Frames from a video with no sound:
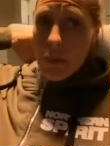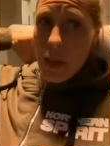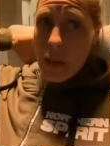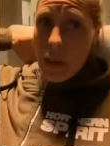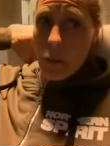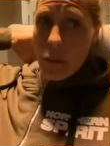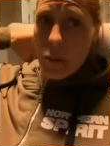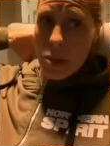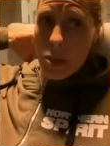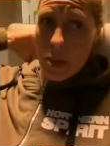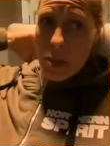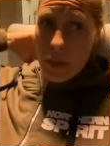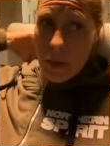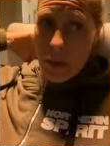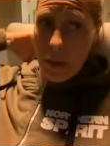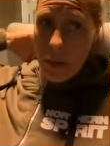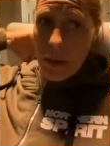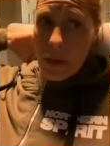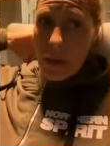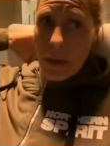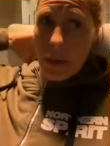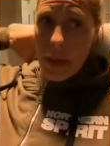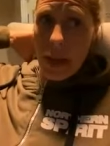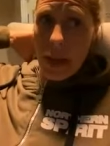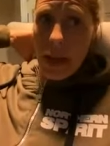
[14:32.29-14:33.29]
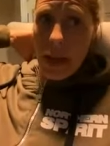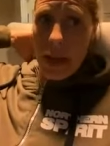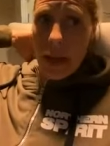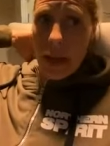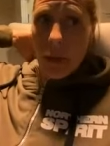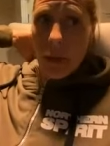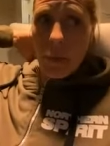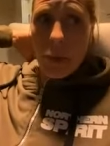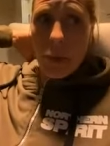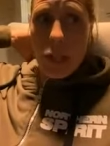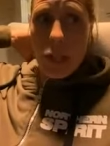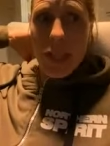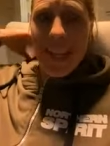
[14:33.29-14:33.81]
That wasn't the thing.
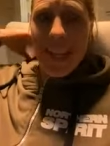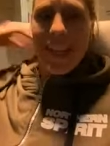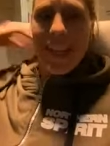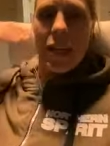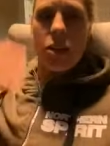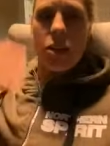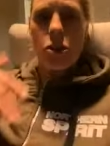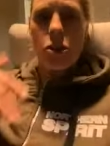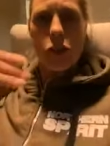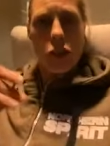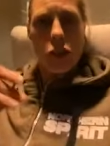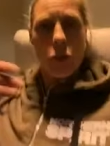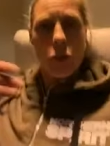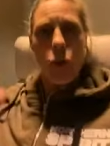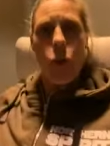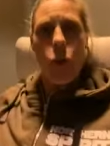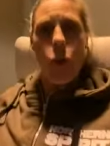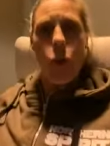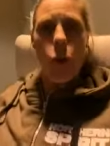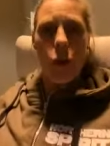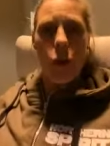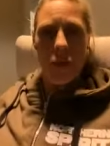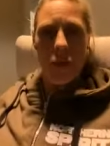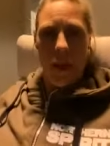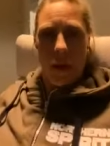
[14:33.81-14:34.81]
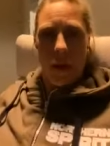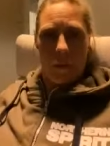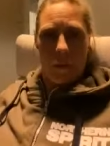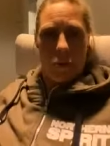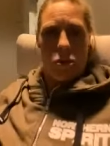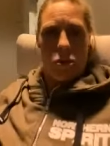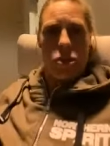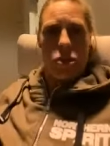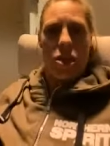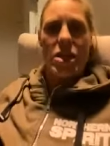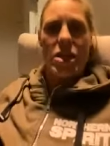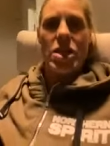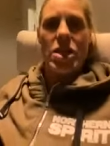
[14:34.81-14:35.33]
It was the inner talk that
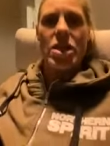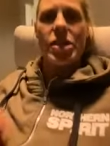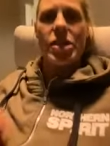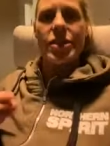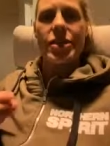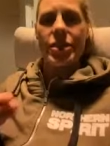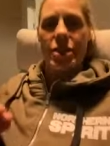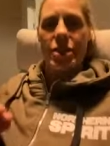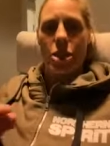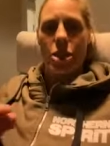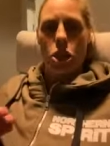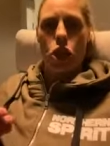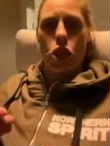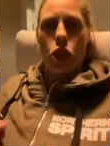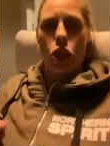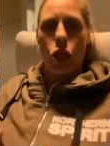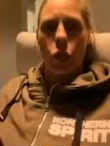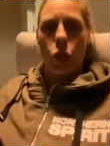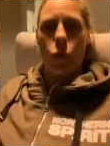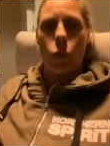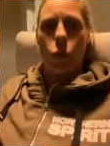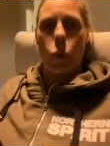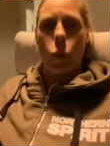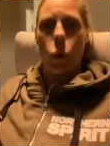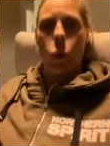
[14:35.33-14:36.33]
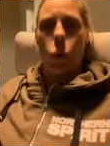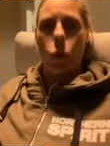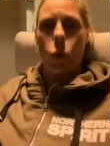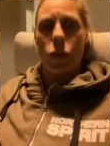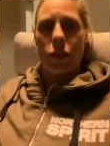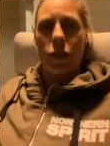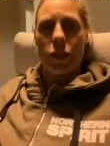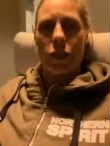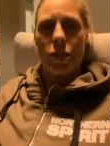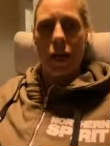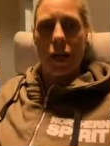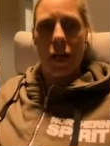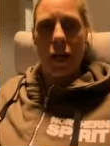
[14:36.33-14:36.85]
was eating you all
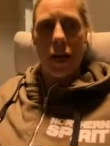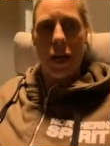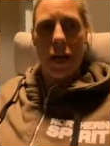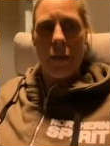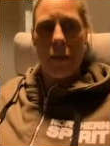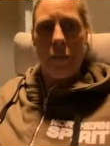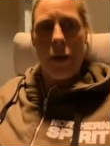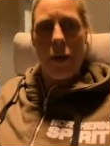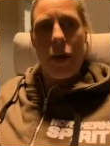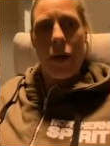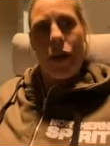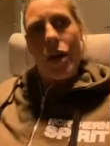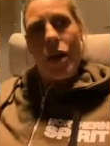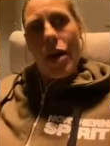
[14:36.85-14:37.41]
the time.